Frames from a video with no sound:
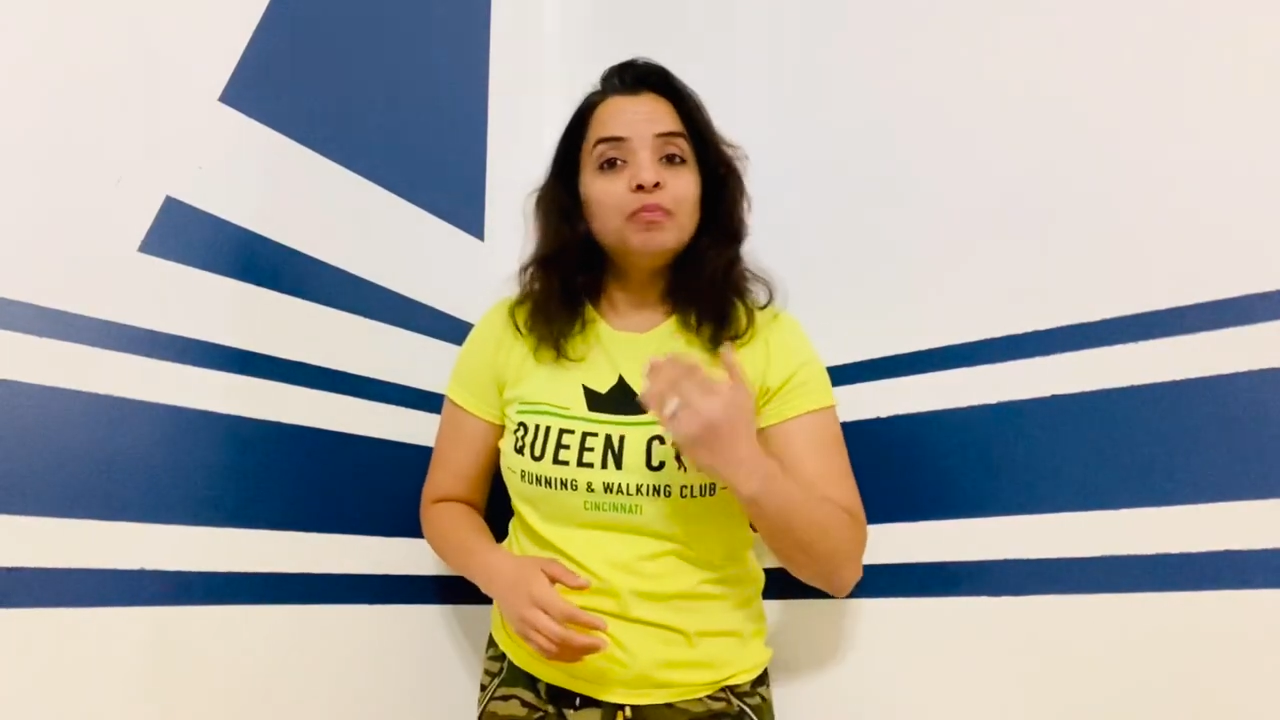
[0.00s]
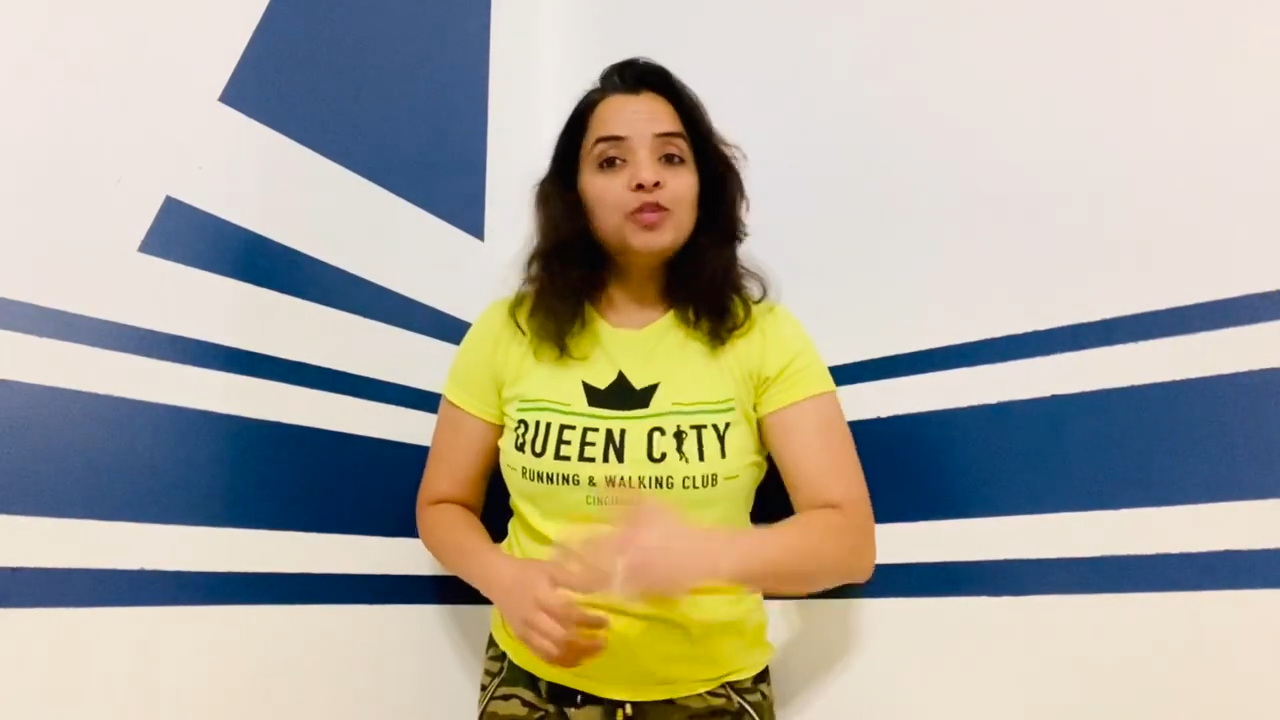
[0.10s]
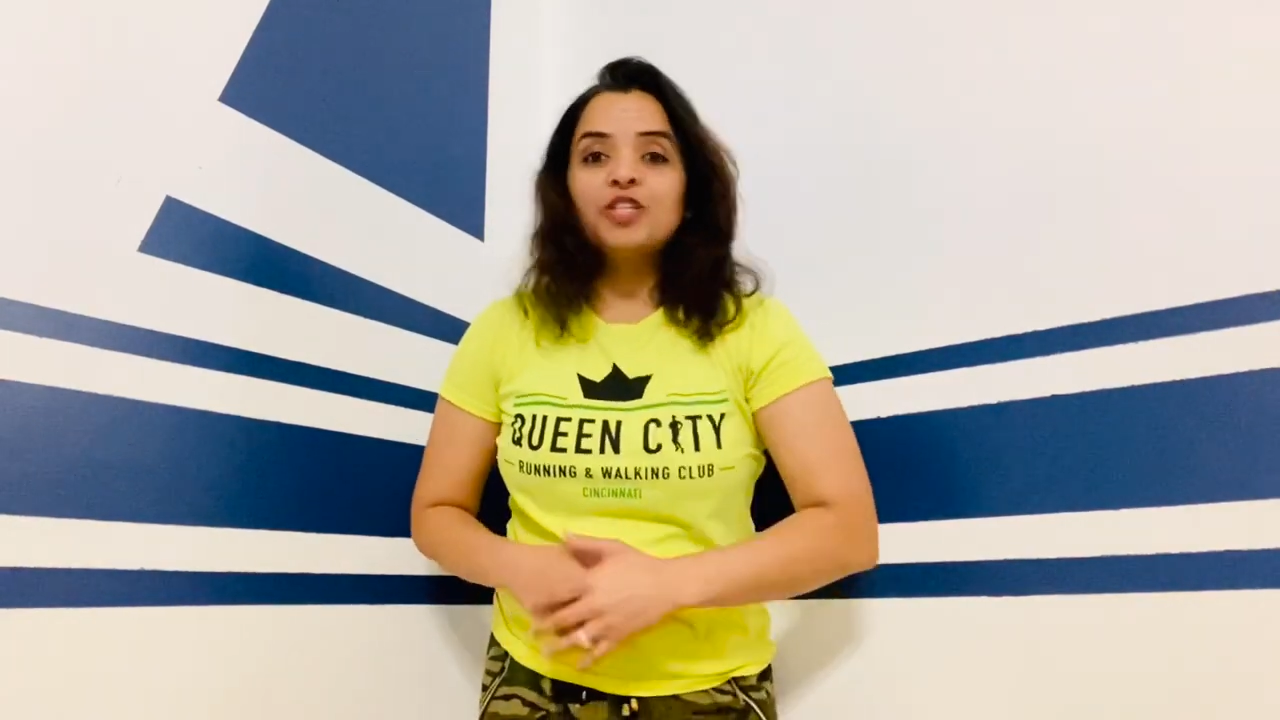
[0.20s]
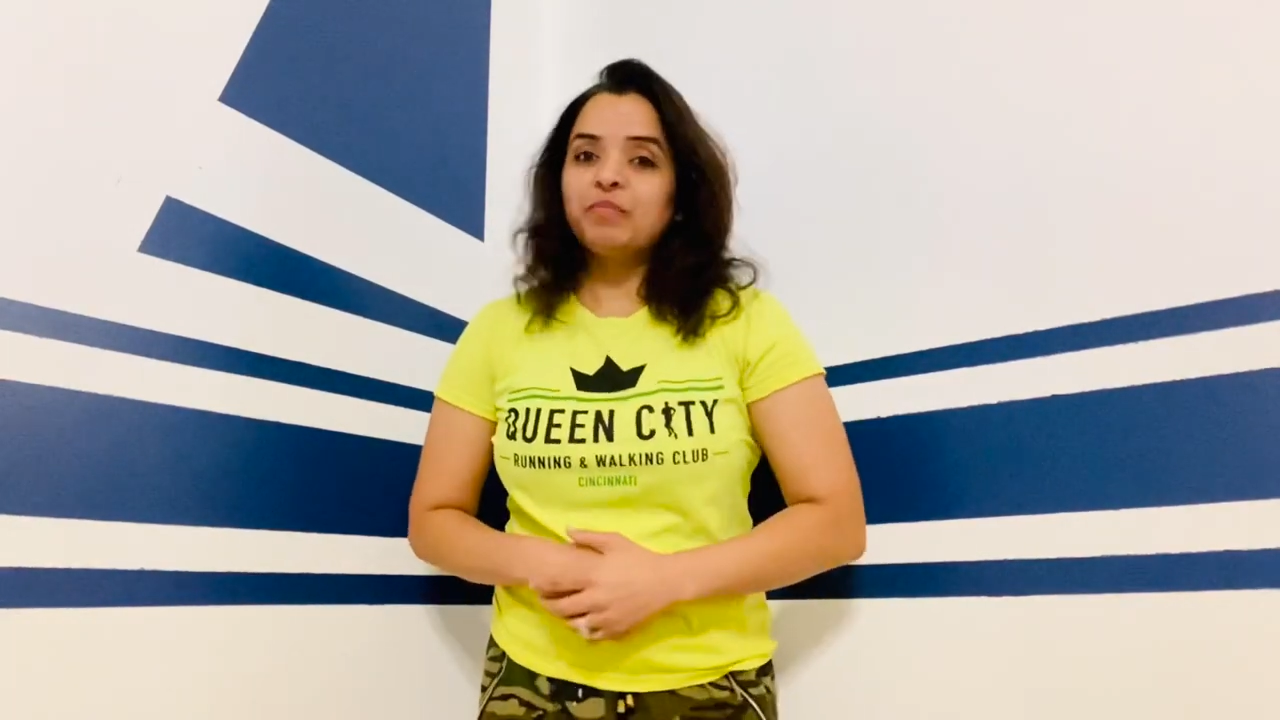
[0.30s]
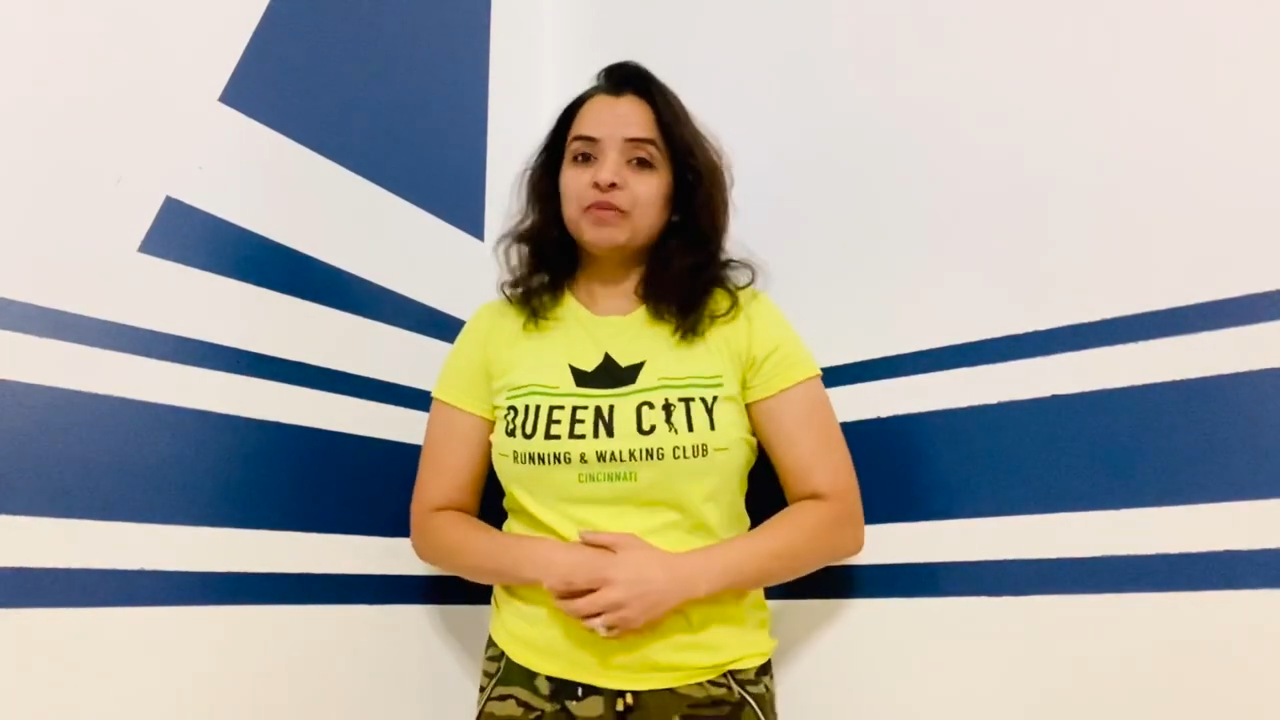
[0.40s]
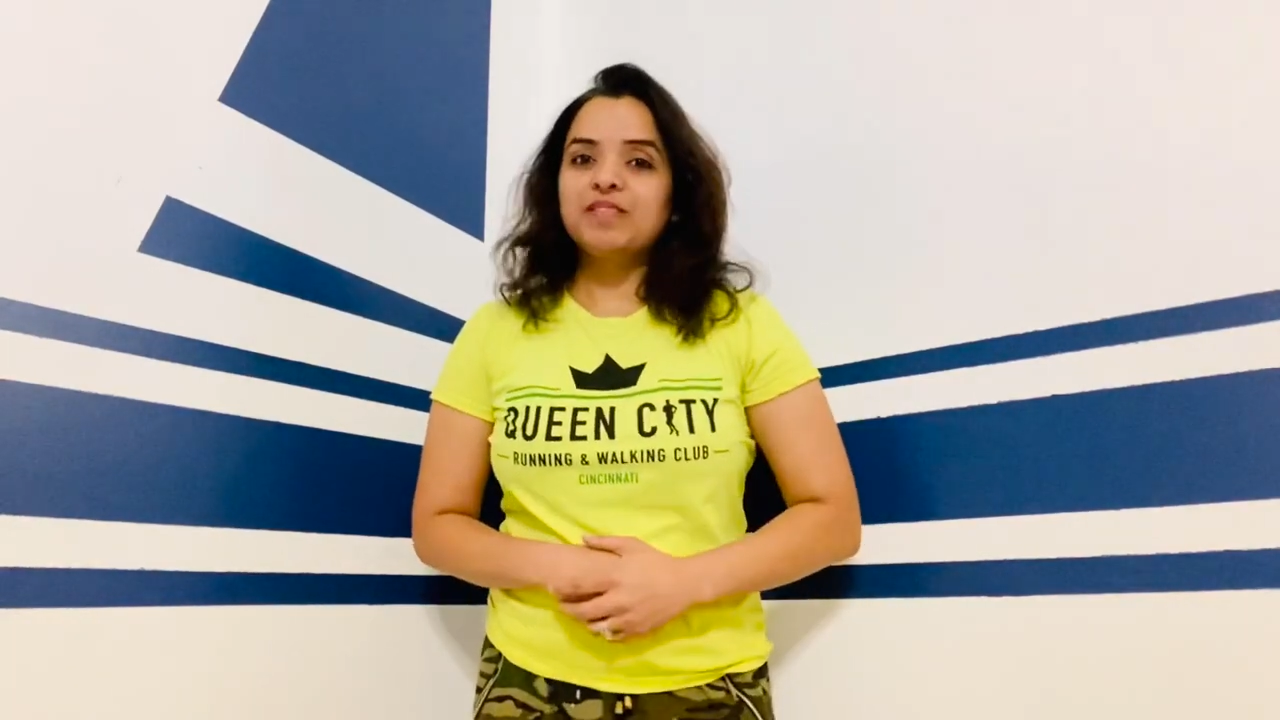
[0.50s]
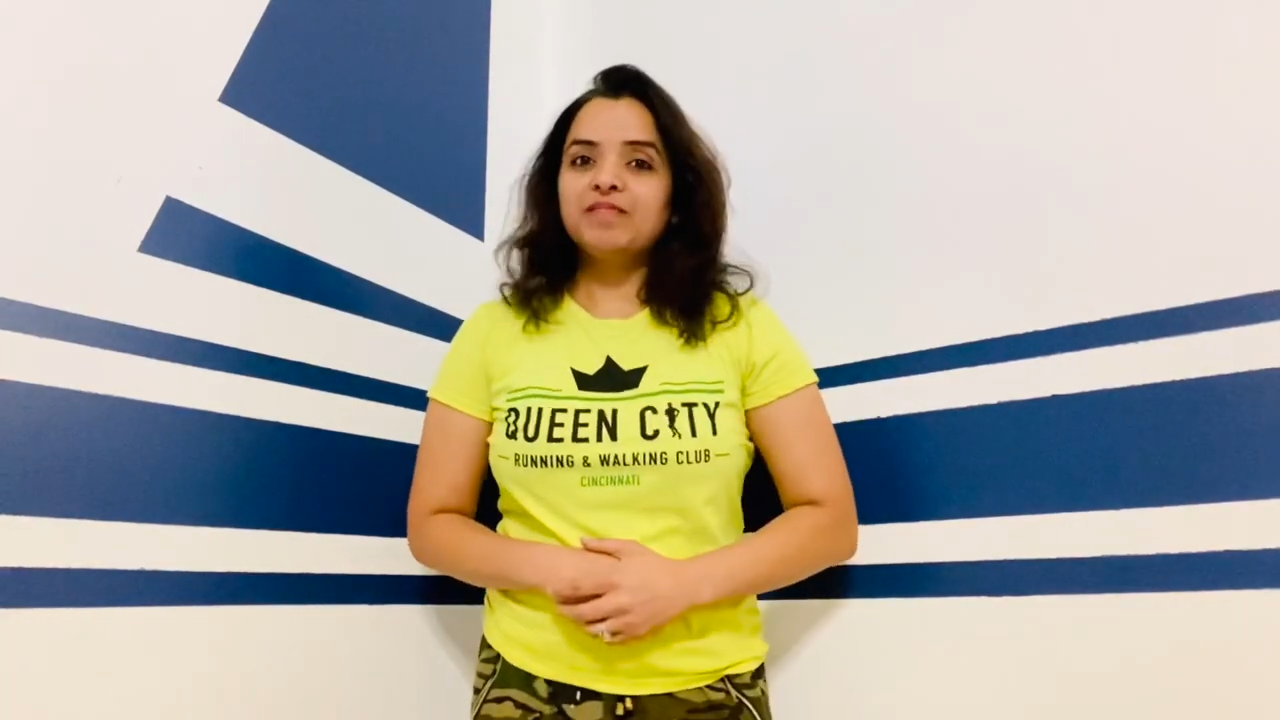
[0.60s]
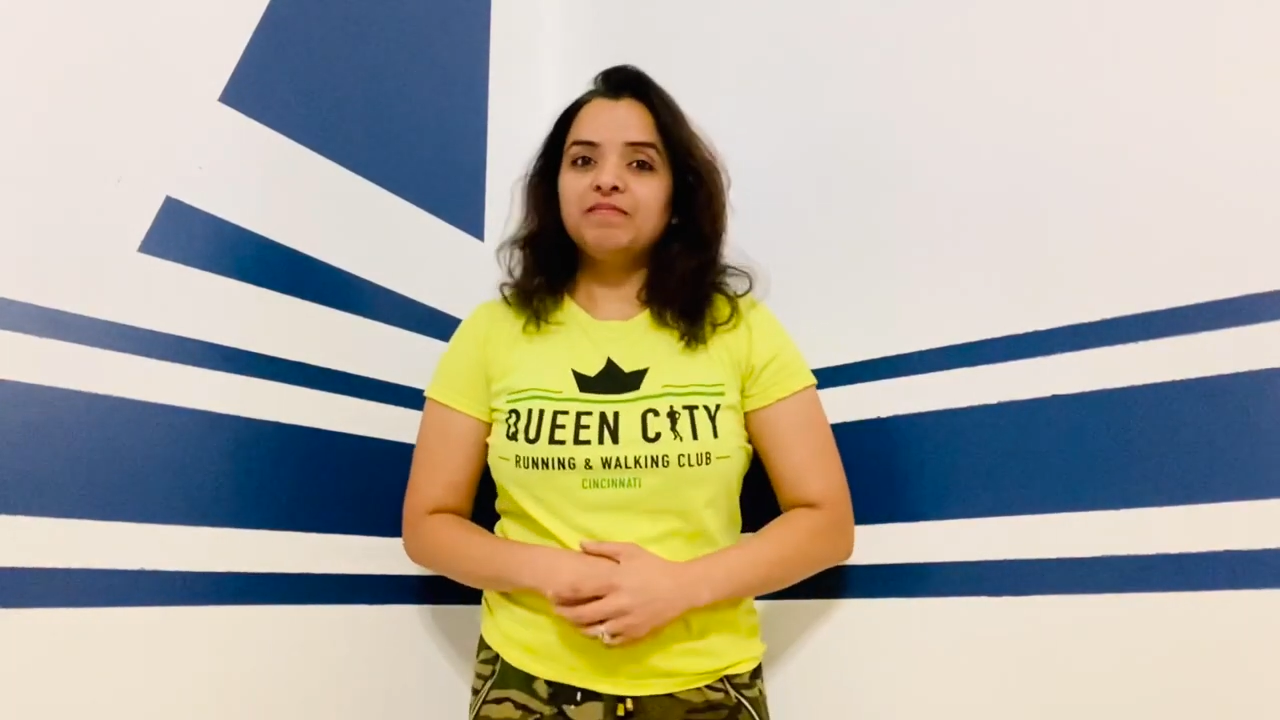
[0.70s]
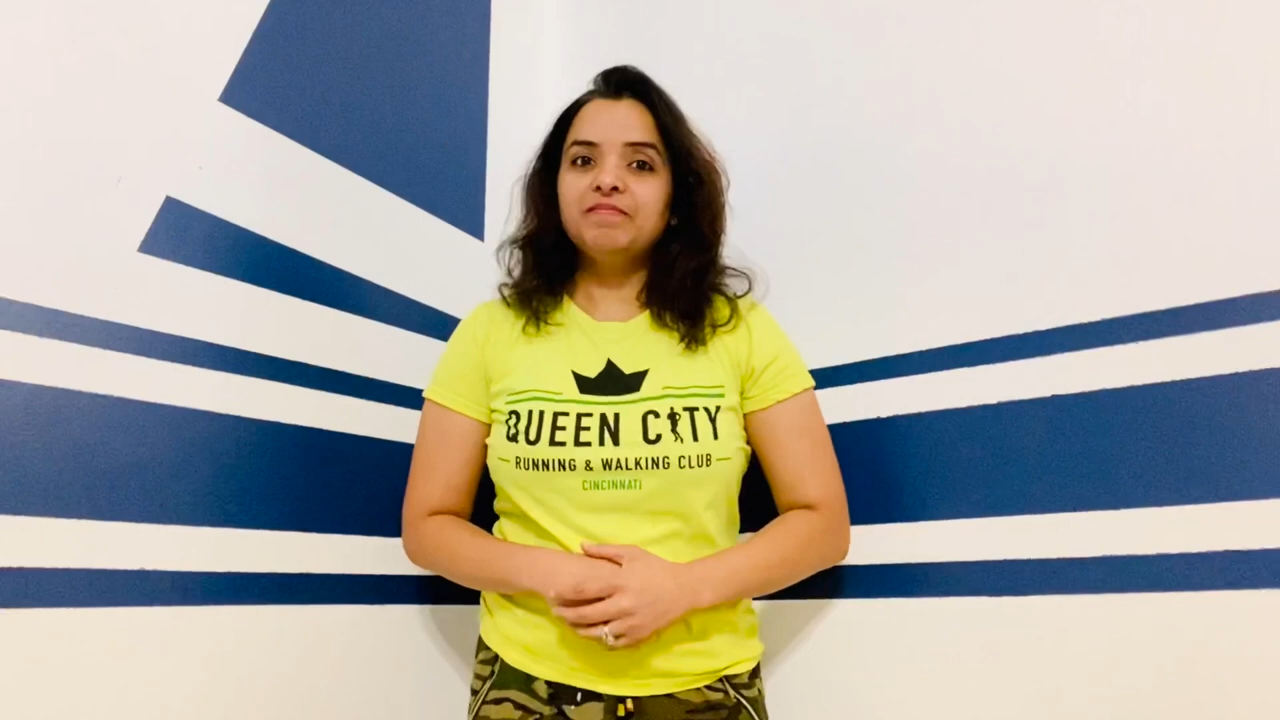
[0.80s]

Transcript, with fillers: push-ups.